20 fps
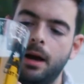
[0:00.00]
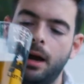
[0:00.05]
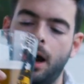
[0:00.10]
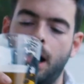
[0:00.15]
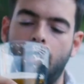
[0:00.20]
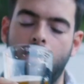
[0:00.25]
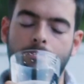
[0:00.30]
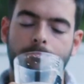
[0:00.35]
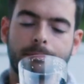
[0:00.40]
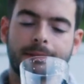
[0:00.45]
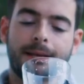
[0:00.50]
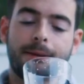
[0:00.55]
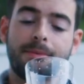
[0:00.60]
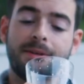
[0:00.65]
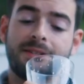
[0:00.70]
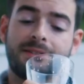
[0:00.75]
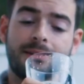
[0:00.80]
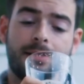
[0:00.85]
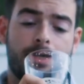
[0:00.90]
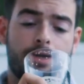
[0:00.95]
Um, but that
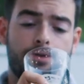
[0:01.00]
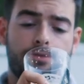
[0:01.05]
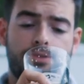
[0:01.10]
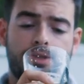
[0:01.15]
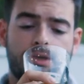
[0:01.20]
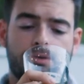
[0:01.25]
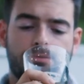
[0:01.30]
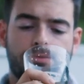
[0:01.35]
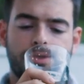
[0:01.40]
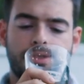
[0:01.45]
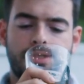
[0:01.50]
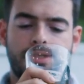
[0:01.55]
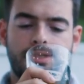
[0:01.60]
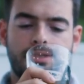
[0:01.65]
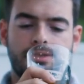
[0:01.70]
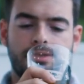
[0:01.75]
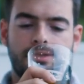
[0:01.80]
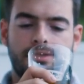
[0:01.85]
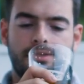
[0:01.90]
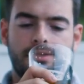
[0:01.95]
being said, I don't think it really